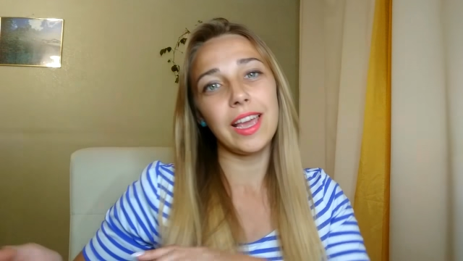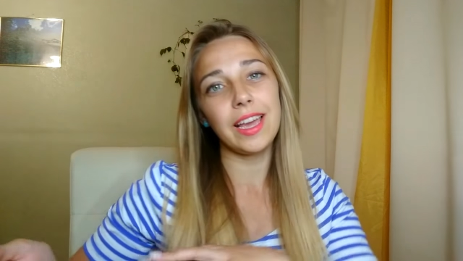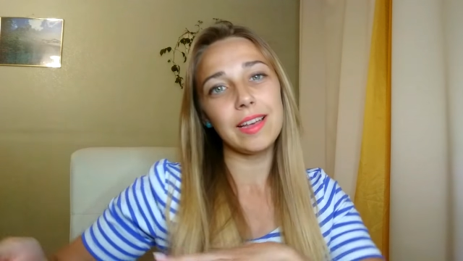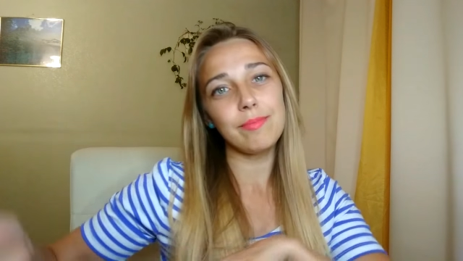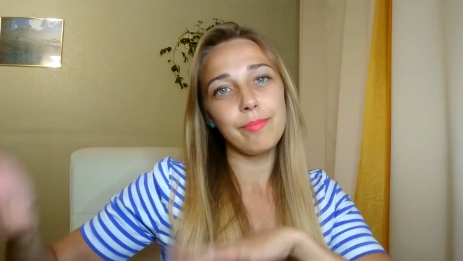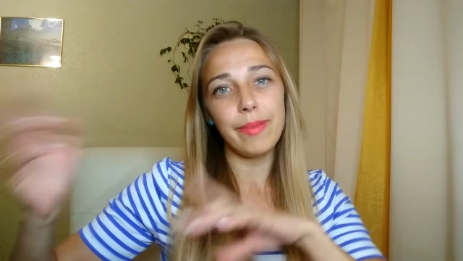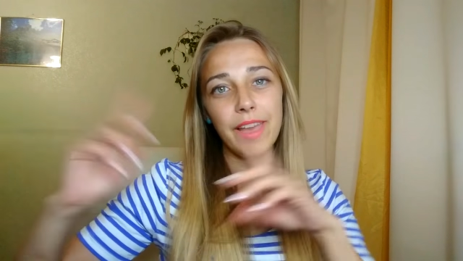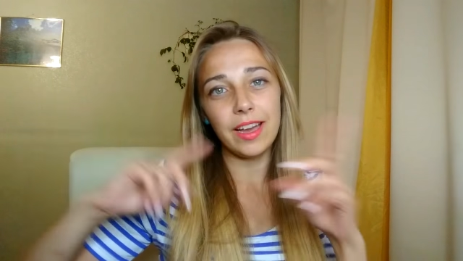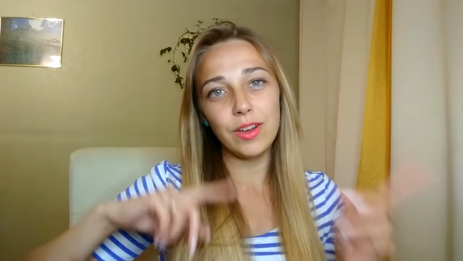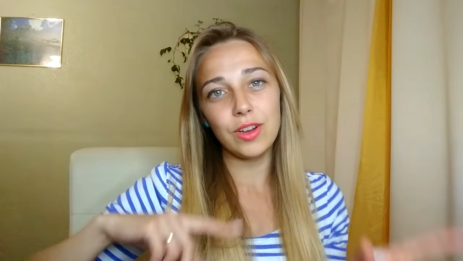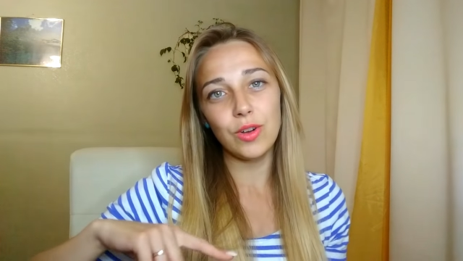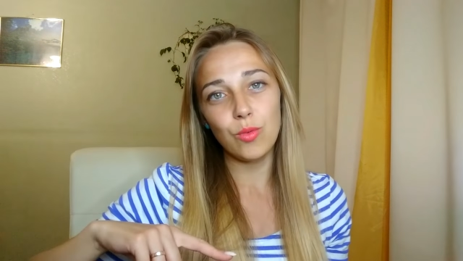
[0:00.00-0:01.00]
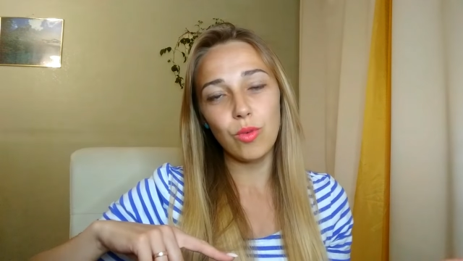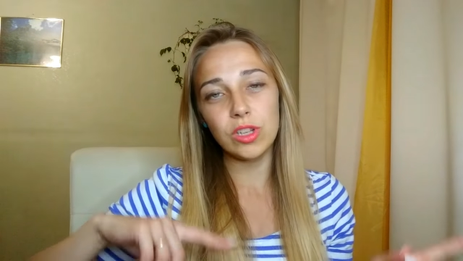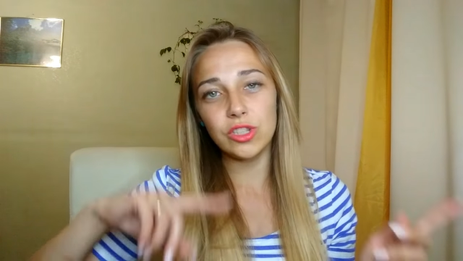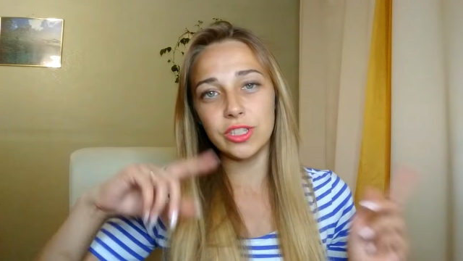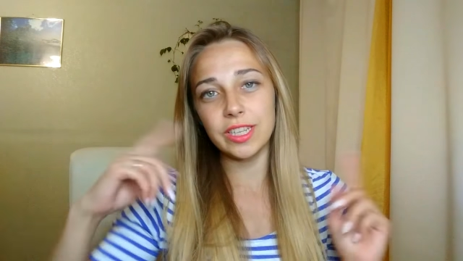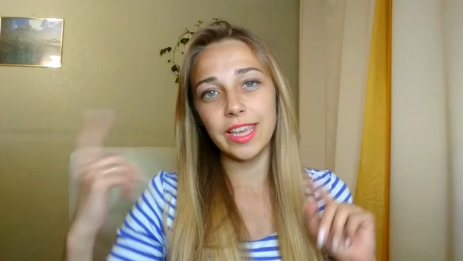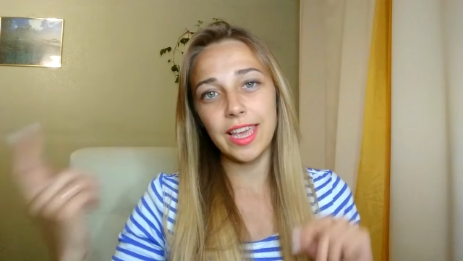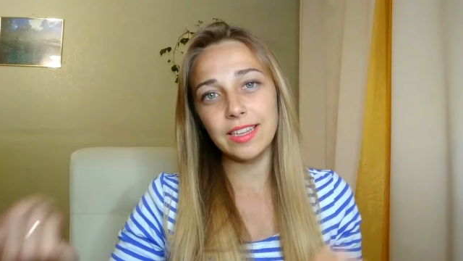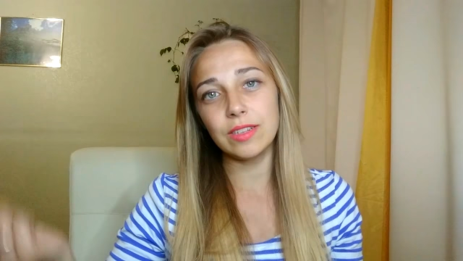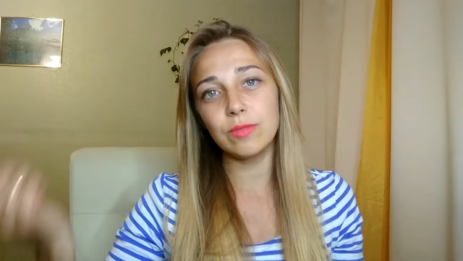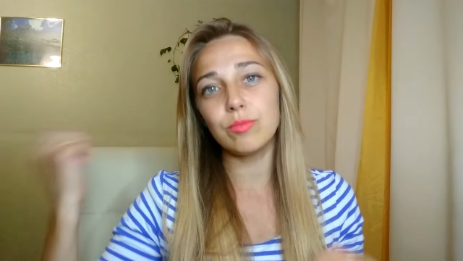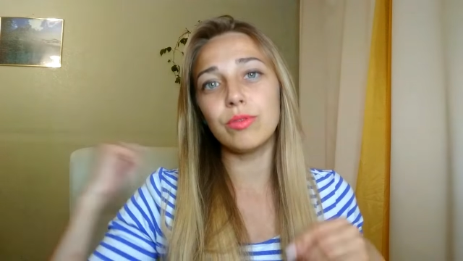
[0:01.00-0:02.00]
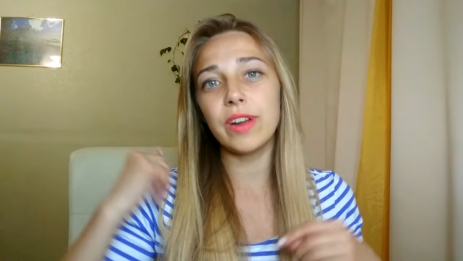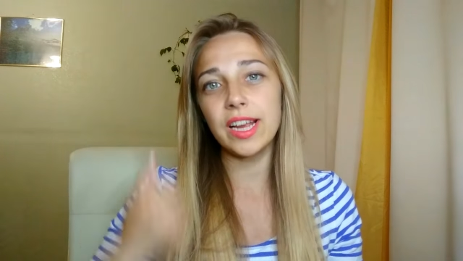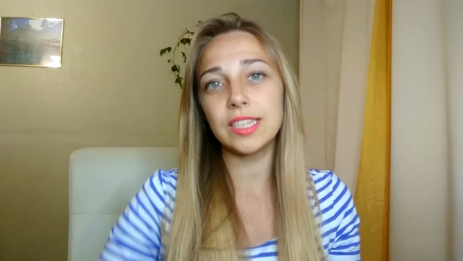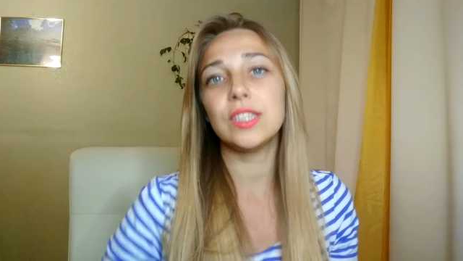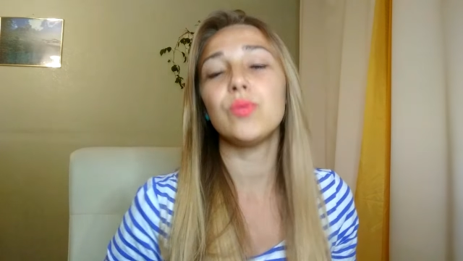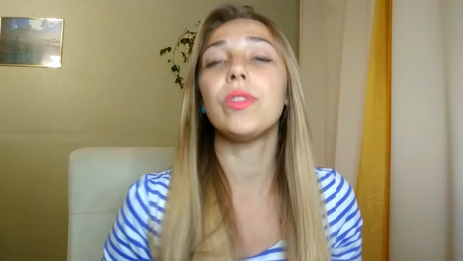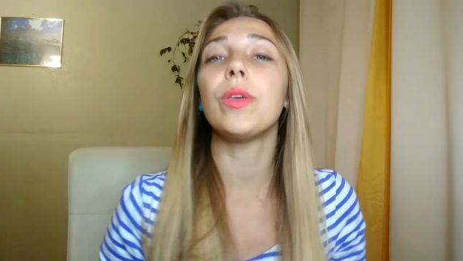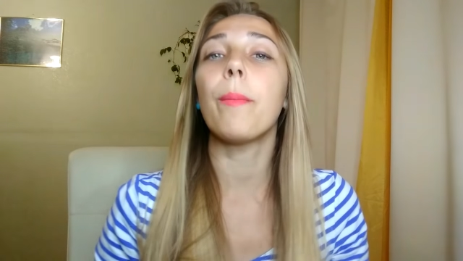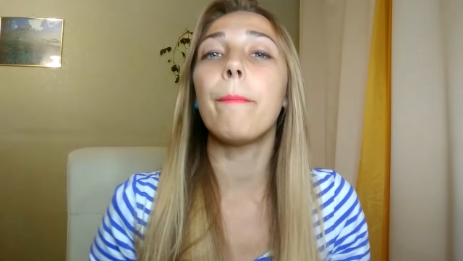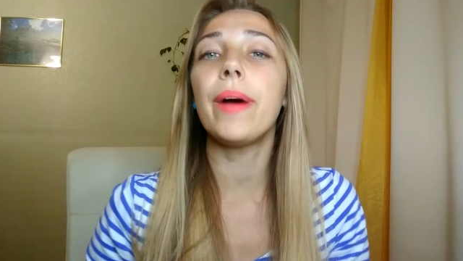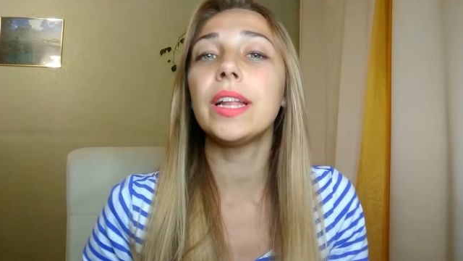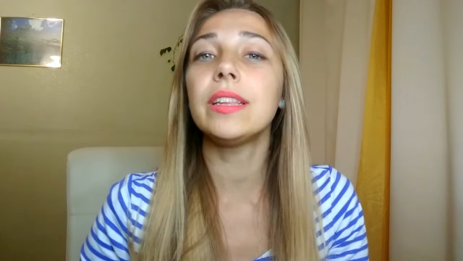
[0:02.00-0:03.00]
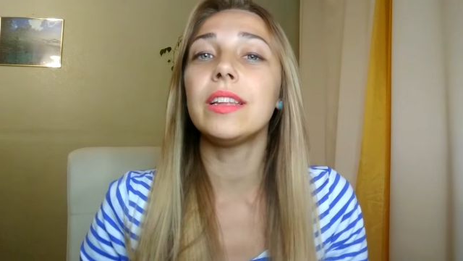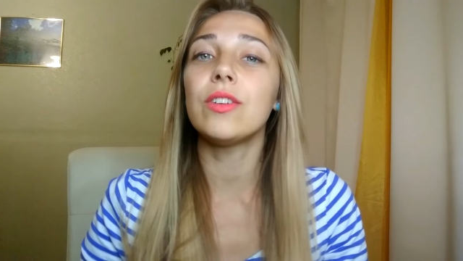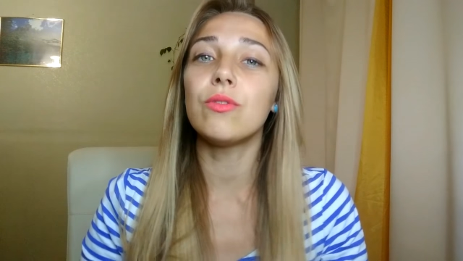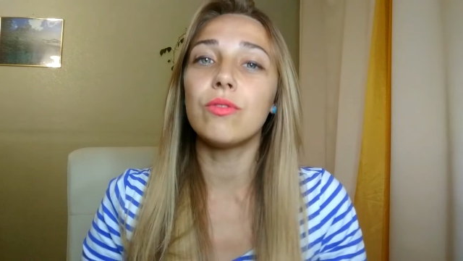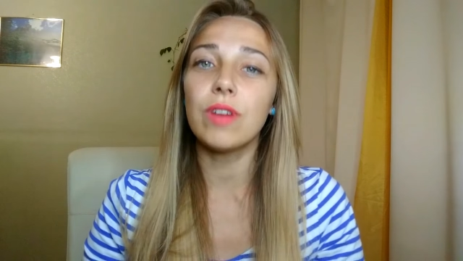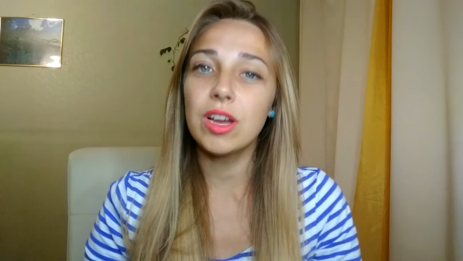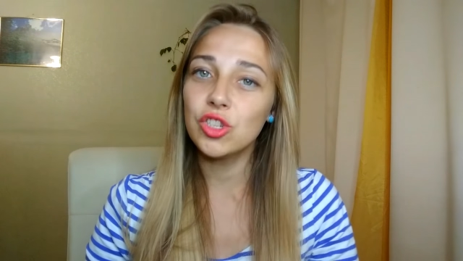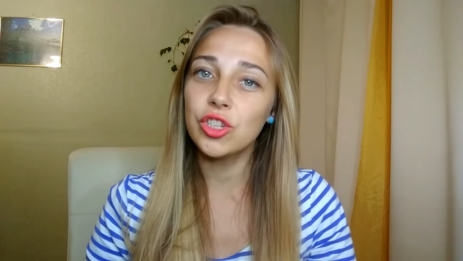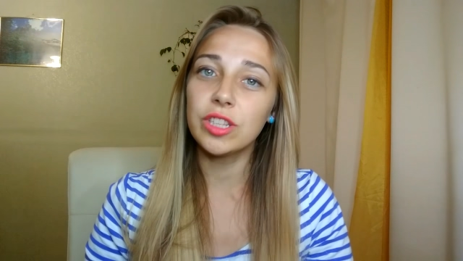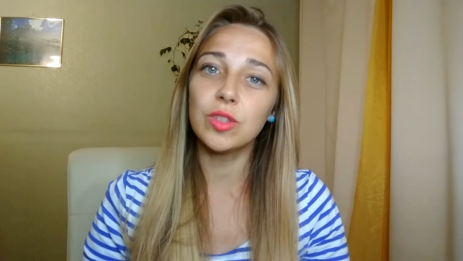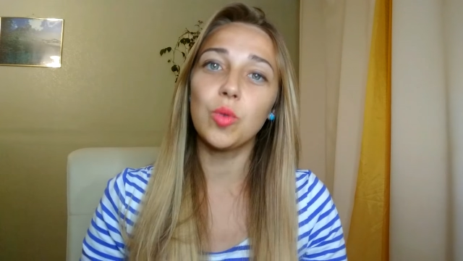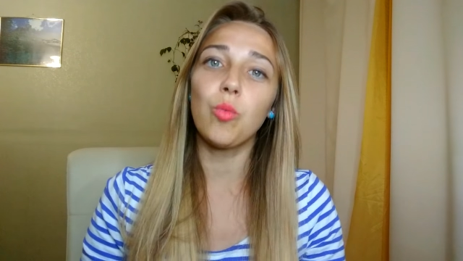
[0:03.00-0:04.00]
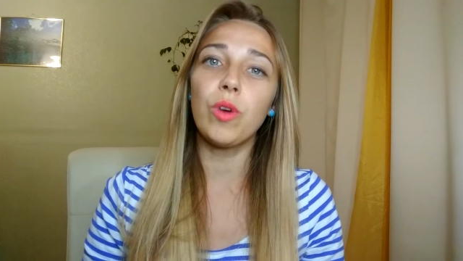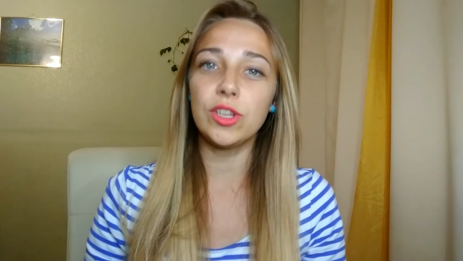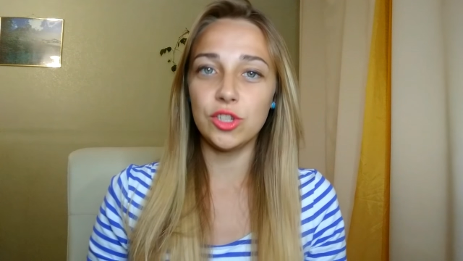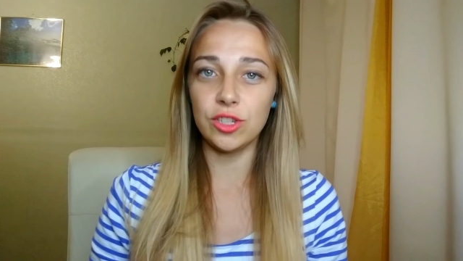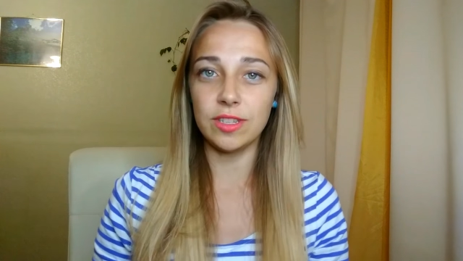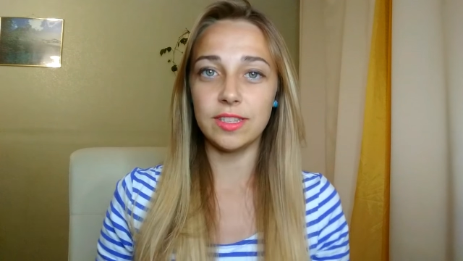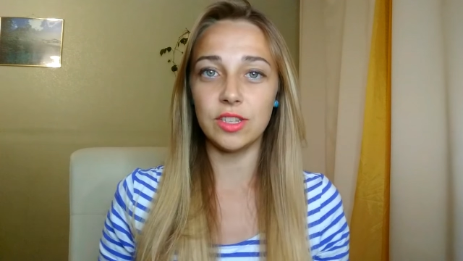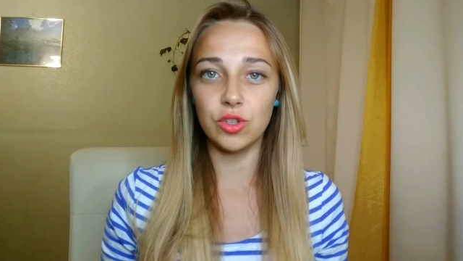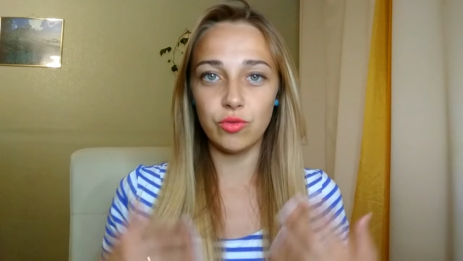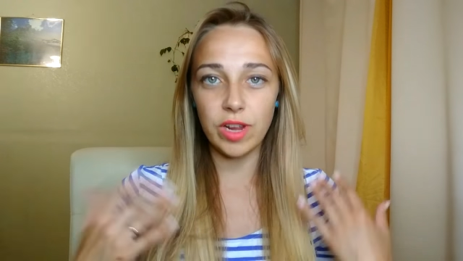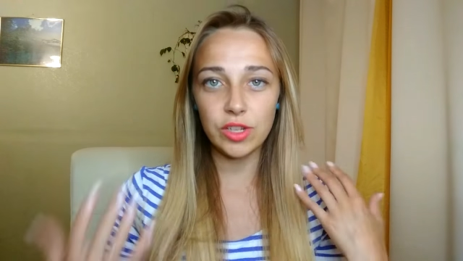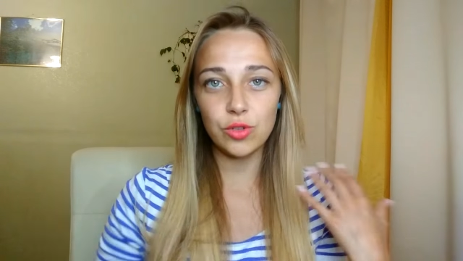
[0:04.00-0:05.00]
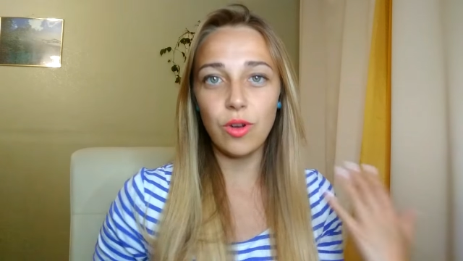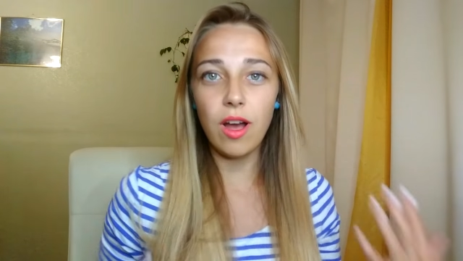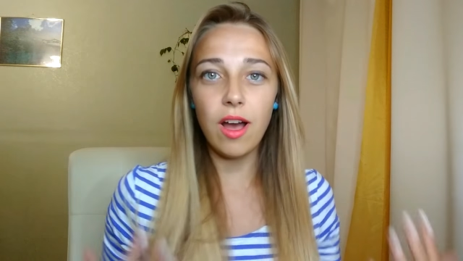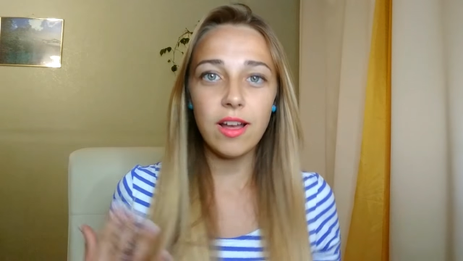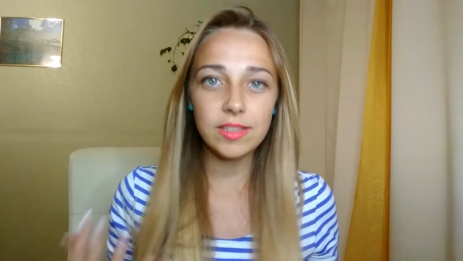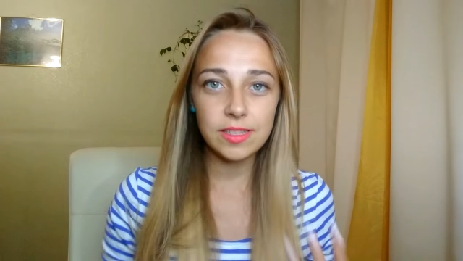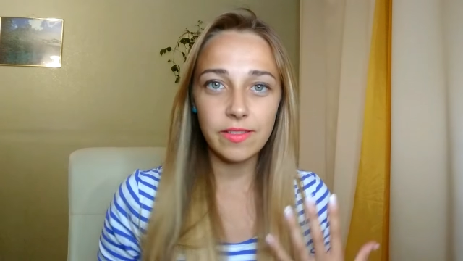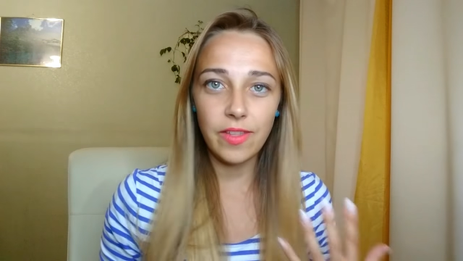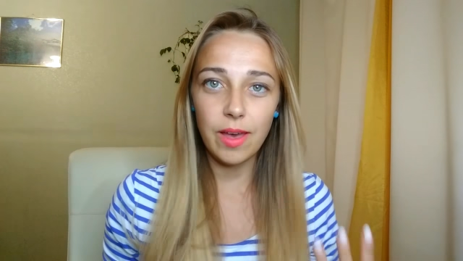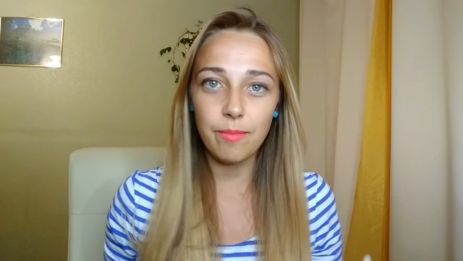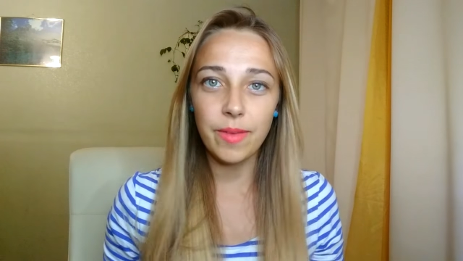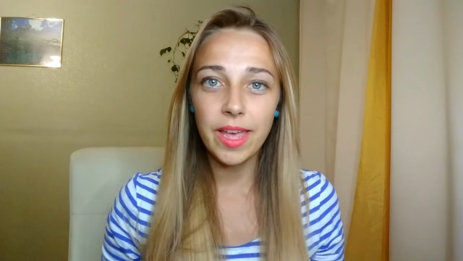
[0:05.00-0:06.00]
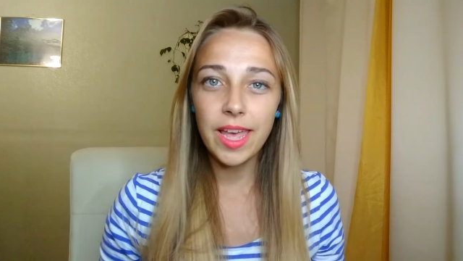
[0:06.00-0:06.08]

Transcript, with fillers: come back watch it again and practice with your partner russian questions and try to answer them